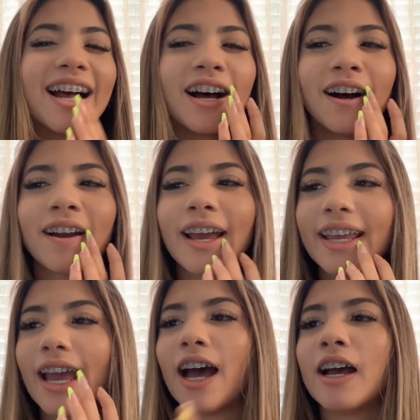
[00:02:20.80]
okay,
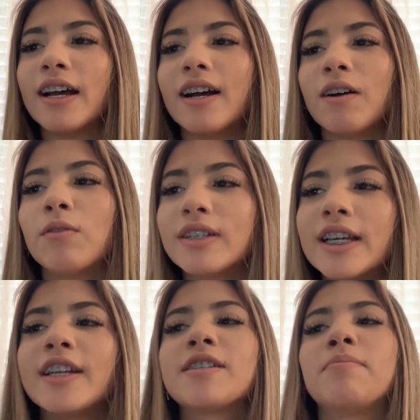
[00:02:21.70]
yeah, well
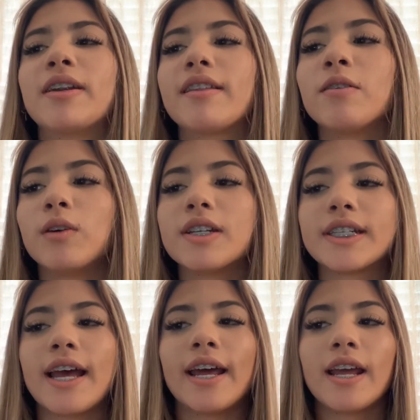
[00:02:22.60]
done is better than well
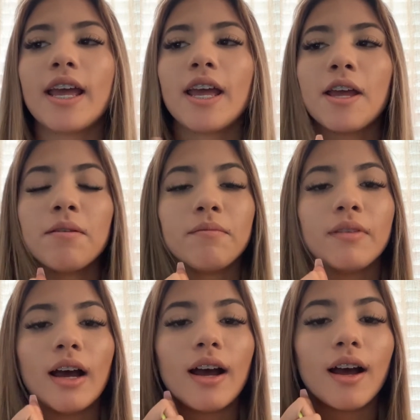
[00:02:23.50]
said.
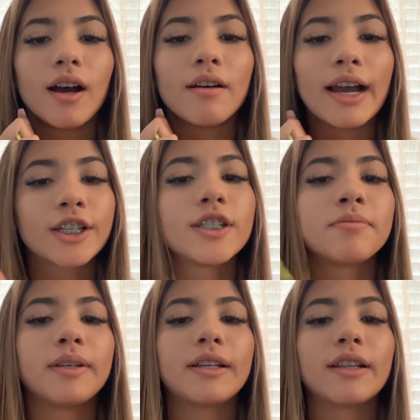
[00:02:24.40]
Actions
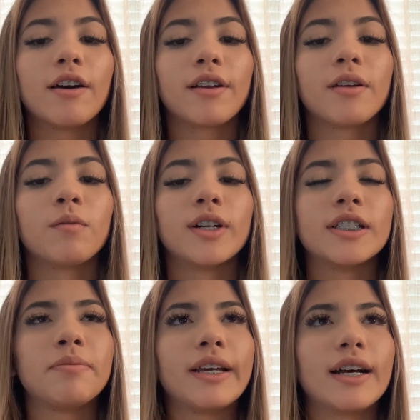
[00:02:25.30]
speak louder than
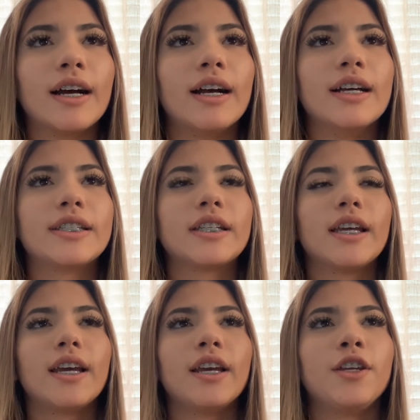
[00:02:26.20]
words, because
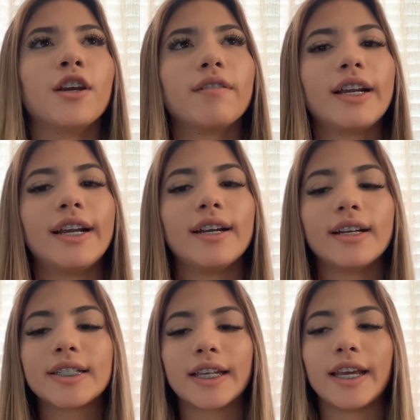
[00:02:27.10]
you ever
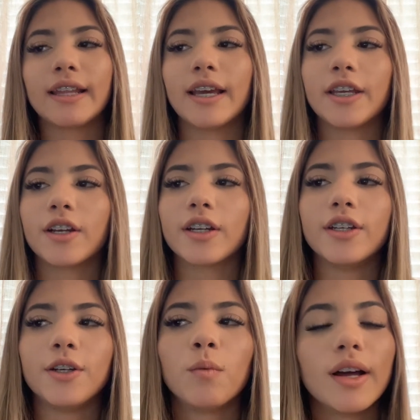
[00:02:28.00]
hear saying you're gonna
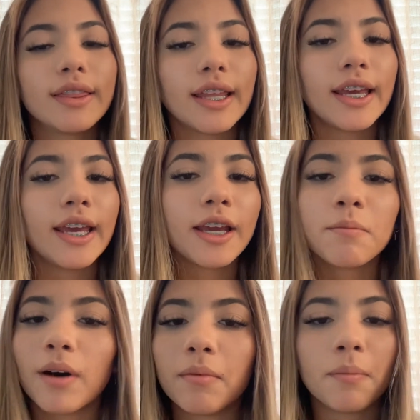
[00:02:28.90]
do one thing
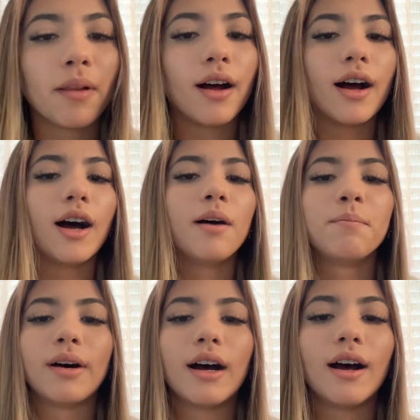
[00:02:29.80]
and blah blah blah,
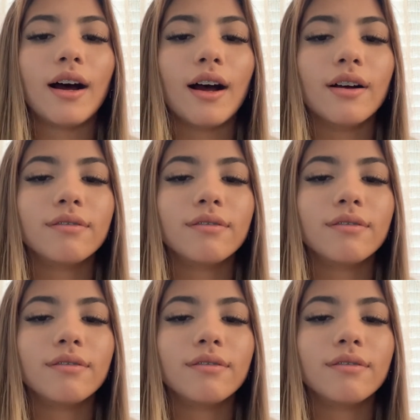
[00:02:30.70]
but